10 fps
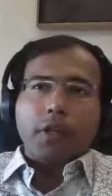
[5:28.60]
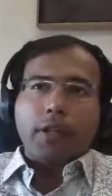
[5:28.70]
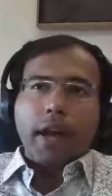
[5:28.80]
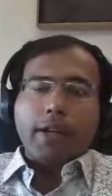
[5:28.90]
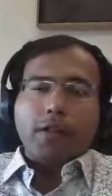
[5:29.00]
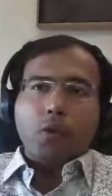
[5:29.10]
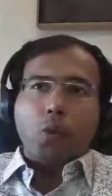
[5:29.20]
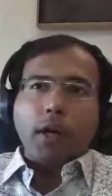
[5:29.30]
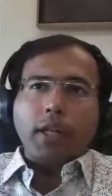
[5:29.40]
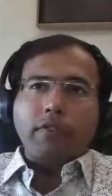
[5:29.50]
that
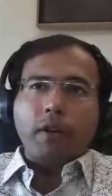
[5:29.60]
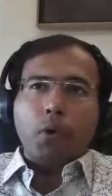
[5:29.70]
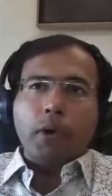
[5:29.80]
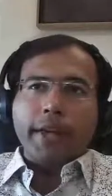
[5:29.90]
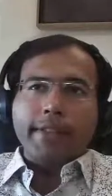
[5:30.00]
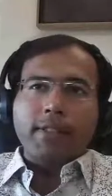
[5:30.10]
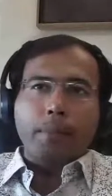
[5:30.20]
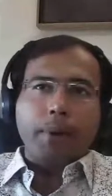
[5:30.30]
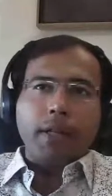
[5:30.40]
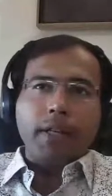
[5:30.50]
whatever bookings the
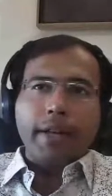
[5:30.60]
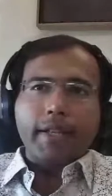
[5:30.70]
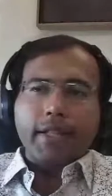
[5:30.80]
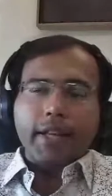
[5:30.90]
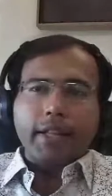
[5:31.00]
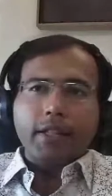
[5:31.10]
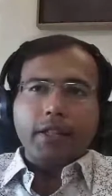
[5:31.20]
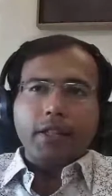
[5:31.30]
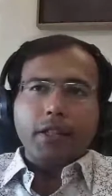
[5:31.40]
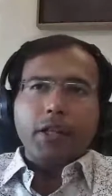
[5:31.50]
builder has taken,
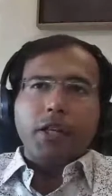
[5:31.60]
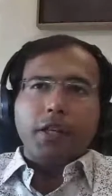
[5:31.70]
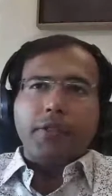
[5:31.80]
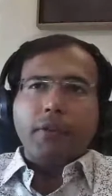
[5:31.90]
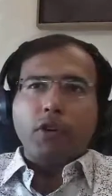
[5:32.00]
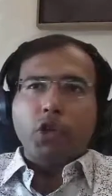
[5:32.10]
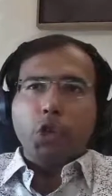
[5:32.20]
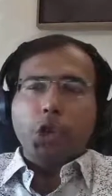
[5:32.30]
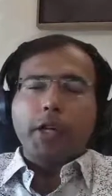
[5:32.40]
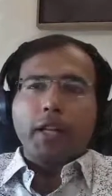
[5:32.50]
they would
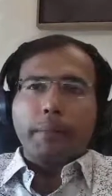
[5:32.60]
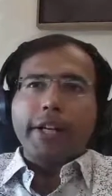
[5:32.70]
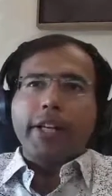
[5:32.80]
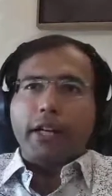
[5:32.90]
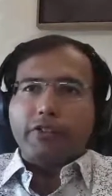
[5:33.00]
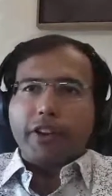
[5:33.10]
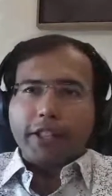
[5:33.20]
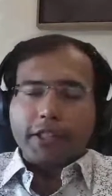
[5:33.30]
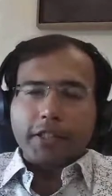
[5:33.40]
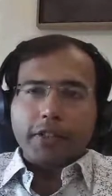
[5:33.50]
usually remain
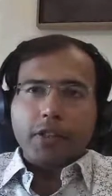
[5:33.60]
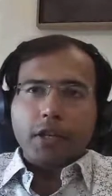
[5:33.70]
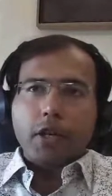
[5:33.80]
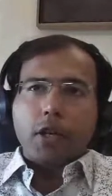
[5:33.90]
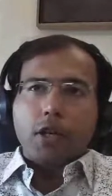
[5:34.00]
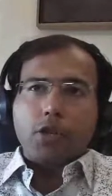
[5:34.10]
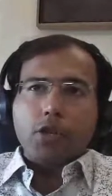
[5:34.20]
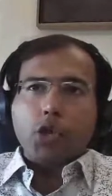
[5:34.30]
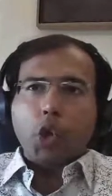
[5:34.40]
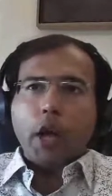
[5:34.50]
unaffected.
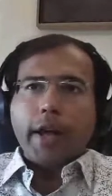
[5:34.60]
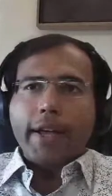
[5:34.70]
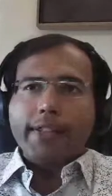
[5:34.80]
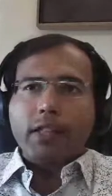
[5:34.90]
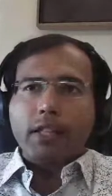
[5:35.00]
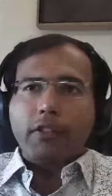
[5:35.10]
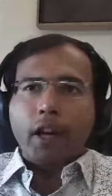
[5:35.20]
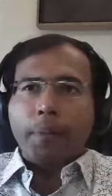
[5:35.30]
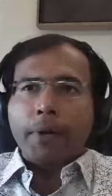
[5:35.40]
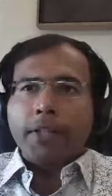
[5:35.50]
So long as the
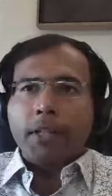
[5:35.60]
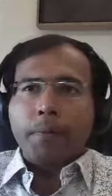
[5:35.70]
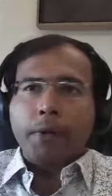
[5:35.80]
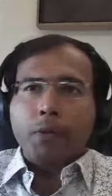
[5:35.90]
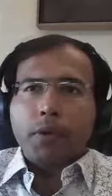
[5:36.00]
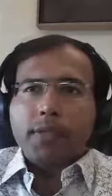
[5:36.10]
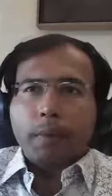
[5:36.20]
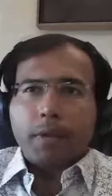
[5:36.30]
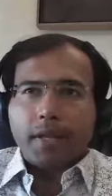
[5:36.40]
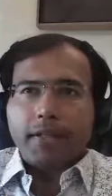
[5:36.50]
development agreement was
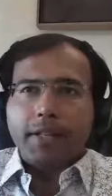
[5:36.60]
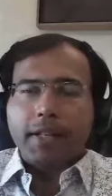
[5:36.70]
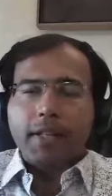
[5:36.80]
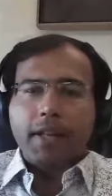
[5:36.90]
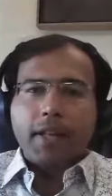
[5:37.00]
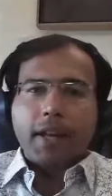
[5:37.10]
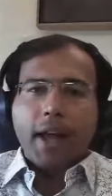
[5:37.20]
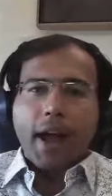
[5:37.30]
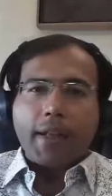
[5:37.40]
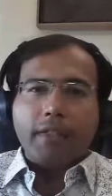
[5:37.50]
subsisting
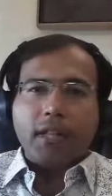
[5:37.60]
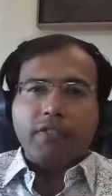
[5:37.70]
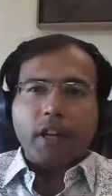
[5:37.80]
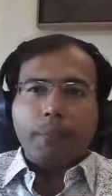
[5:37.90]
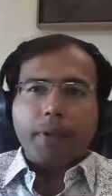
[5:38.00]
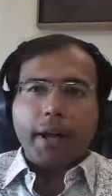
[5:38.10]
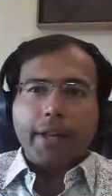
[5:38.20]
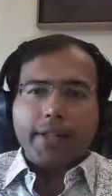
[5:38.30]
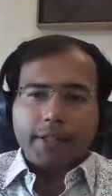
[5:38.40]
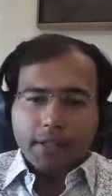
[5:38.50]
and the developer
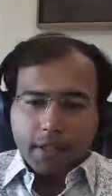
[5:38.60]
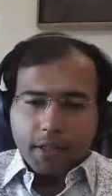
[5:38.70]
has